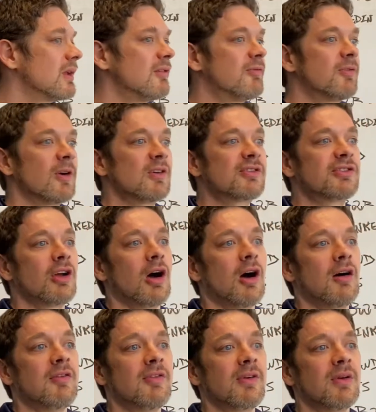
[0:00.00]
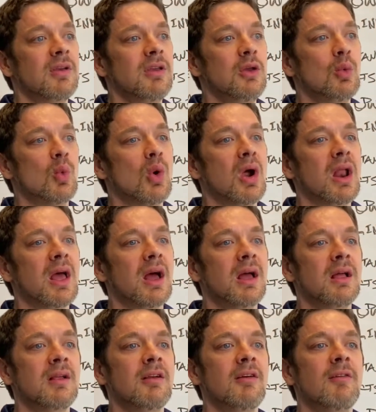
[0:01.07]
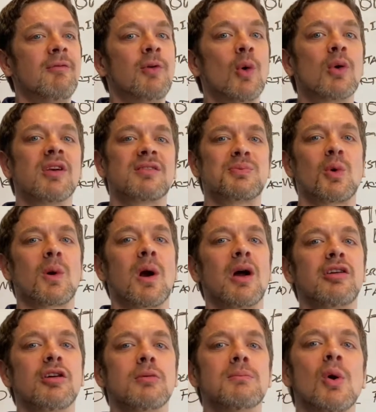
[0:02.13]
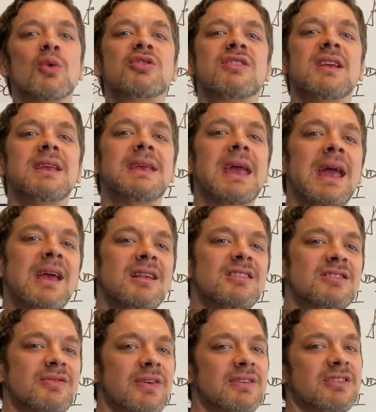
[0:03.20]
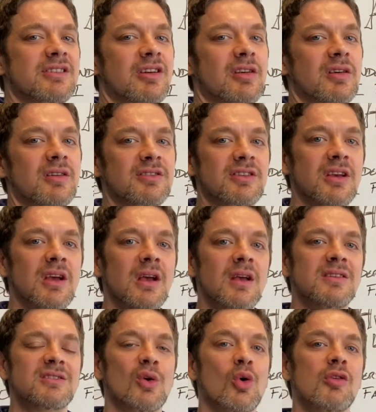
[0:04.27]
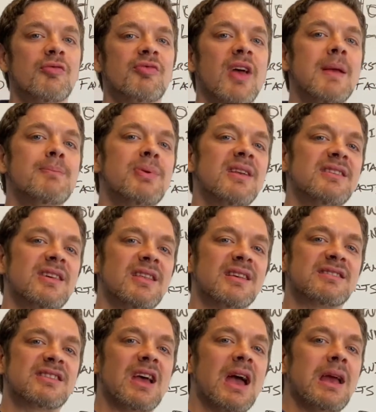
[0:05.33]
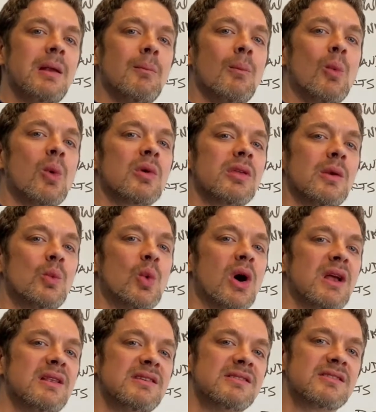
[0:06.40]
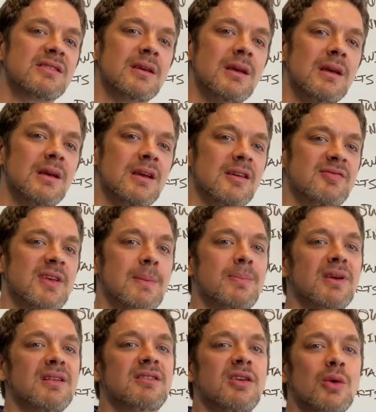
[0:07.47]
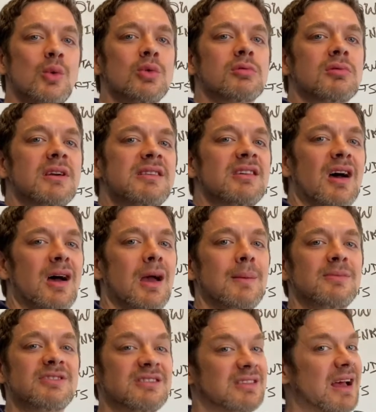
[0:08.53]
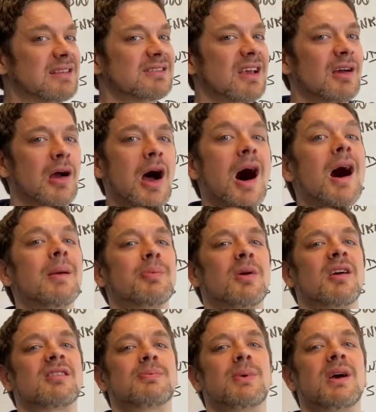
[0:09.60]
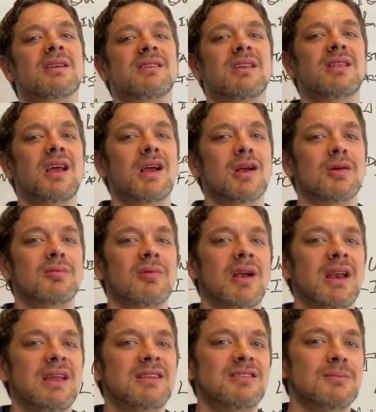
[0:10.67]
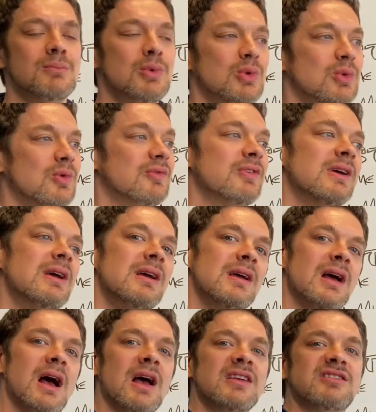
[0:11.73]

First off, you want to focus more on your most engaged visitors. So if they've been to the site more than once, they've been 2-3 times, that's a hot prospect and they are ready to move.